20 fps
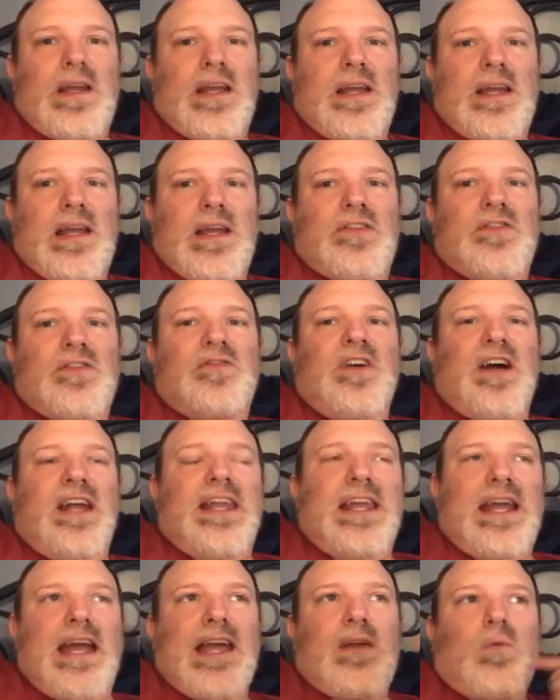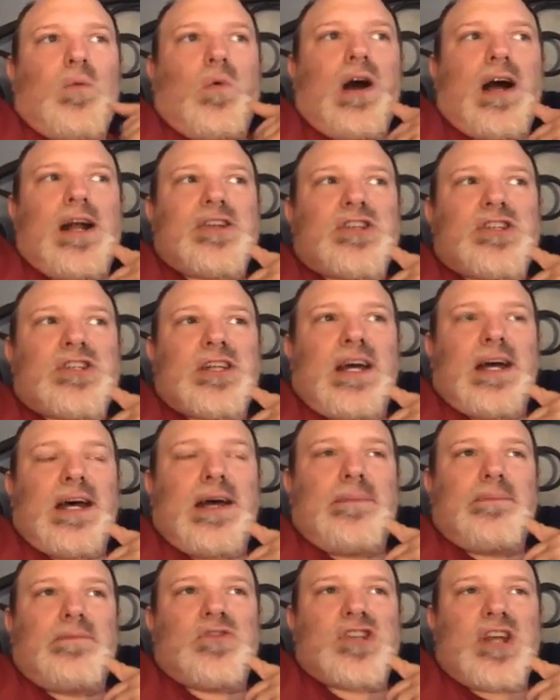it's funny. I had watched
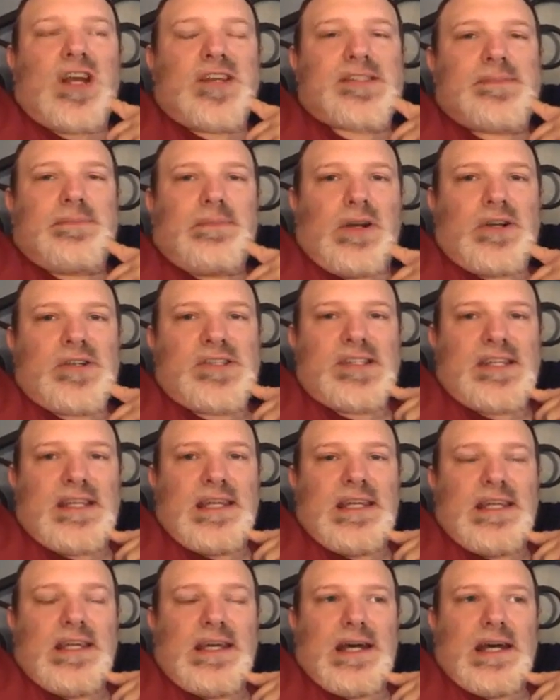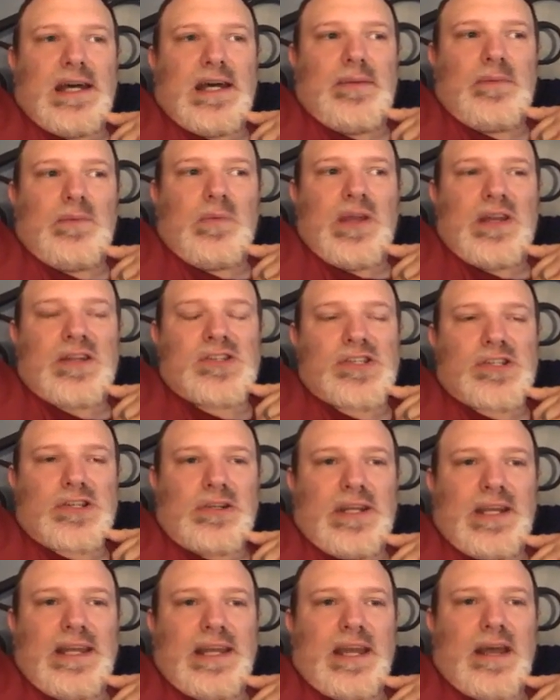Just Mercy. We had a
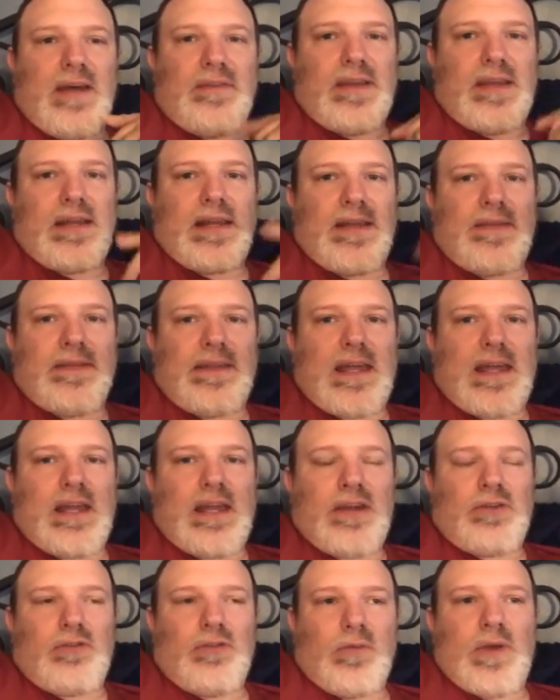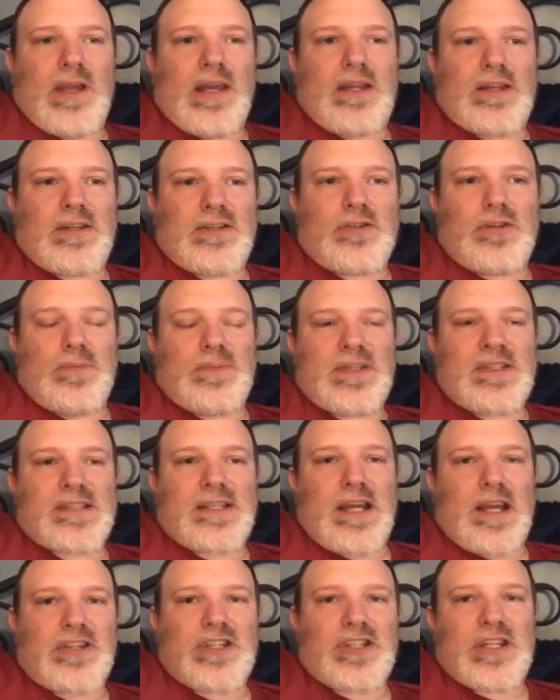screening of it, and we had a group
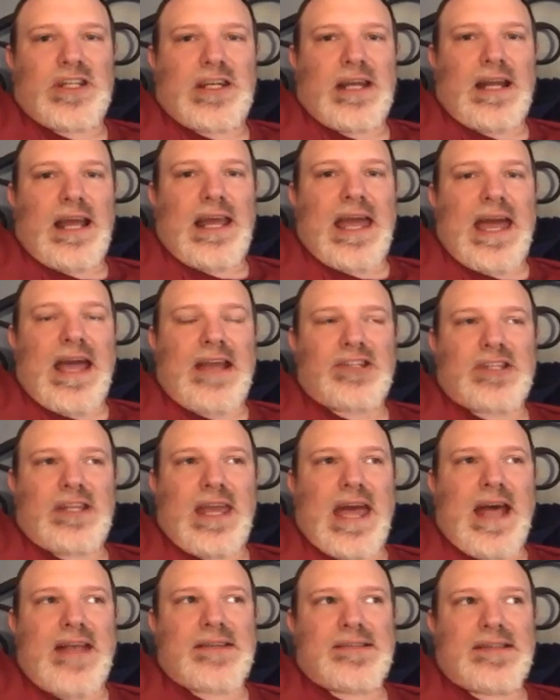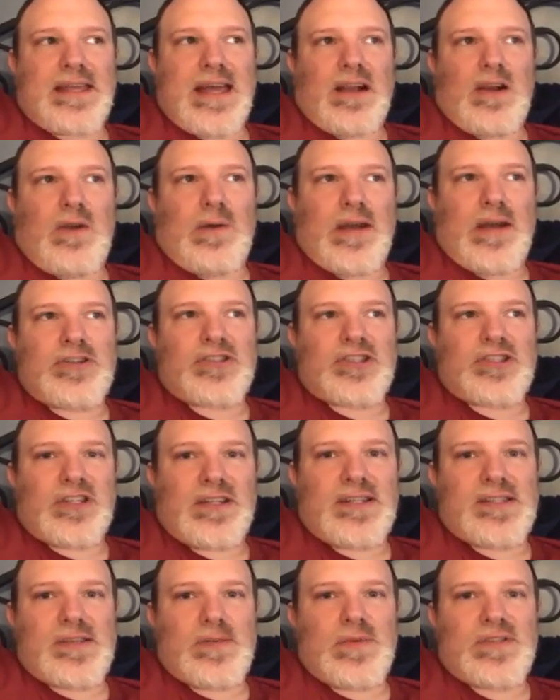discussion. And I actually asked that question
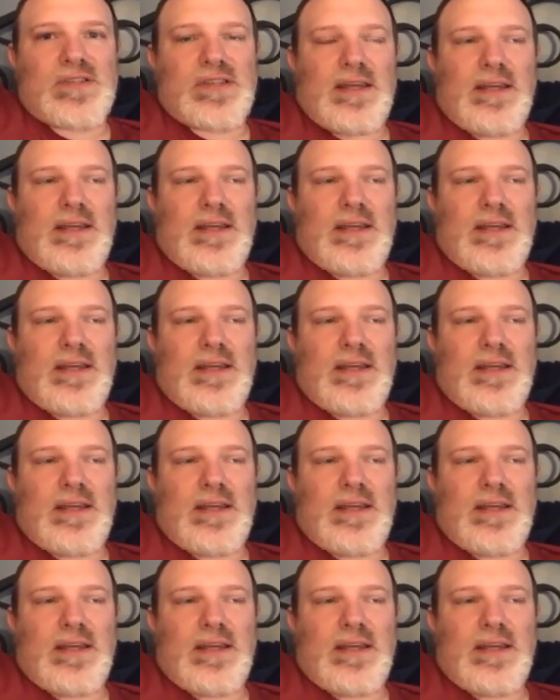because it was